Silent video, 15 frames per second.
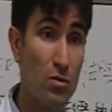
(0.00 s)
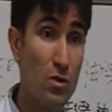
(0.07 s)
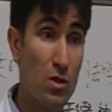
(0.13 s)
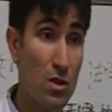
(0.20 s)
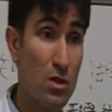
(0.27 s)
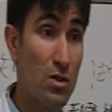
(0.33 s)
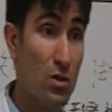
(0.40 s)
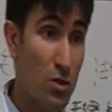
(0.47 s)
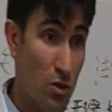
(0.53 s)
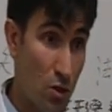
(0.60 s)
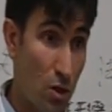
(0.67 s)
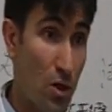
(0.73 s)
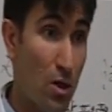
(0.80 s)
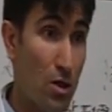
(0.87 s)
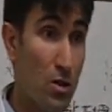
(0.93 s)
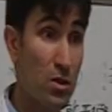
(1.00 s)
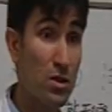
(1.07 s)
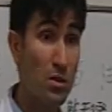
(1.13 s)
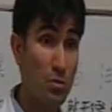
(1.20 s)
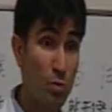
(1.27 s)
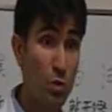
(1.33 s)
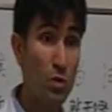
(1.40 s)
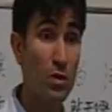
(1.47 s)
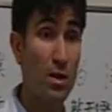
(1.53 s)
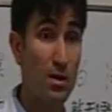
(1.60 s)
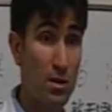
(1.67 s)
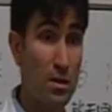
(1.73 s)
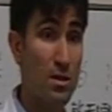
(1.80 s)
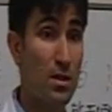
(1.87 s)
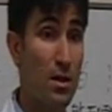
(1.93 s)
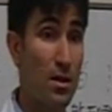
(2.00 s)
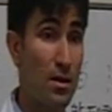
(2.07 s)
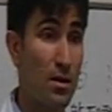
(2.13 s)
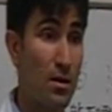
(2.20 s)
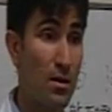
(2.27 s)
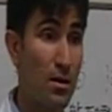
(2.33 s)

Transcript: which is the stars, the moon, and the sun.